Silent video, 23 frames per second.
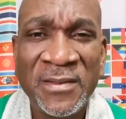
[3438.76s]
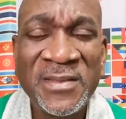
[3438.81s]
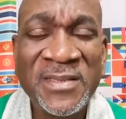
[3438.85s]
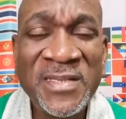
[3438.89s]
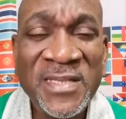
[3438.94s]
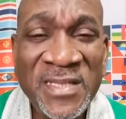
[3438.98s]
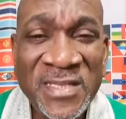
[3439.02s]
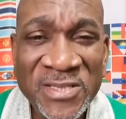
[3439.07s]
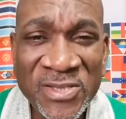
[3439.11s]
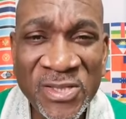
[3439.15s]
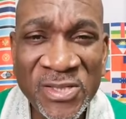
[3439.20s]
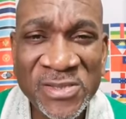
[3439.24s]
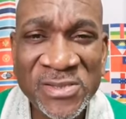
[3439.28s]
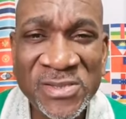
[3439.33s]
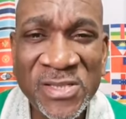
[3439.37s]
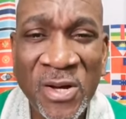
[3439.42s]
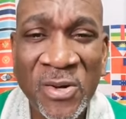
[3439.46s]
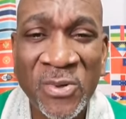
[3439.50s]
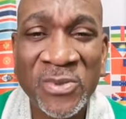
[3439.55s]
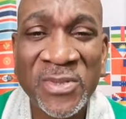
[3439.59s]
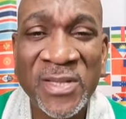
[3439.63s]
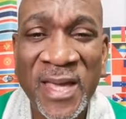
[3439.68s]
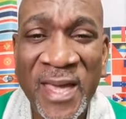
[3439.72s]
Teach us
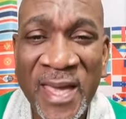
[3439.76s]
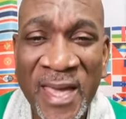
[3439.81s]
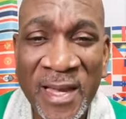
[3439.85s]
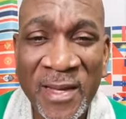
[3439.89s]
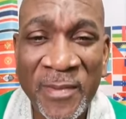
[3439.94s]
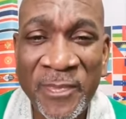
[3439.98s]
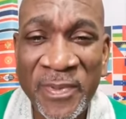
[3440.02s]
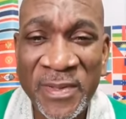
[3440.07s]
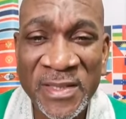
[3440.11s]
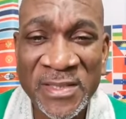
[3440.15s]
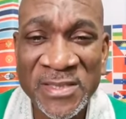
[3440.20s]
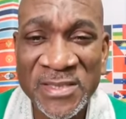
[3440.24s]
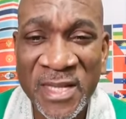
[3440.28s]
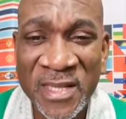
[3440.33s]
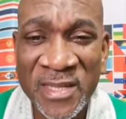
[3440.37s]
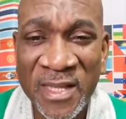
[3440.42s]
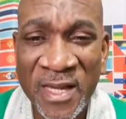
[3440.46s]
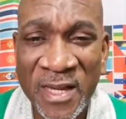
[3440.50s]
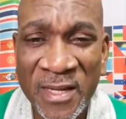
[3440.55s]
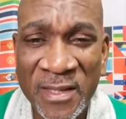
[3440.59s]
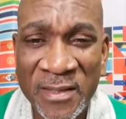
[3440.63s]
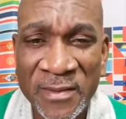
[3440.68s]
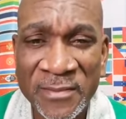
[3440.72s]
how to help each
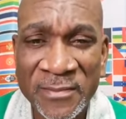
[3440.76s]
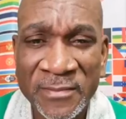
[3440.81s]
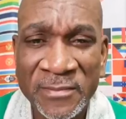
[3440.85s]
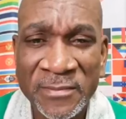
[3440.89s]
other.